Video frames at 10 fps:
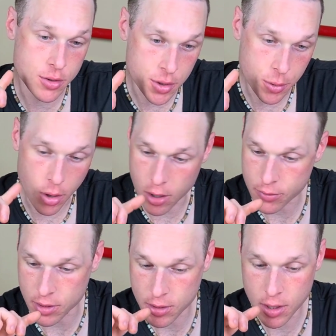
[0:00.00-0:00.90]
too
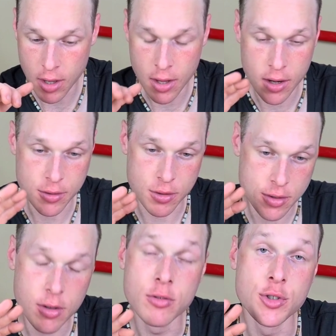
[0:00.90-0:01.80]
often, because they're
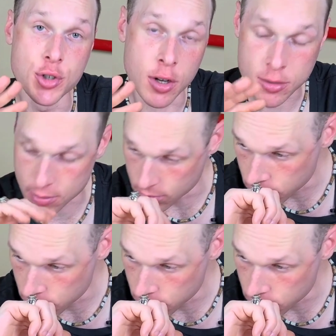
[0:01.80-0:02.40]
still just,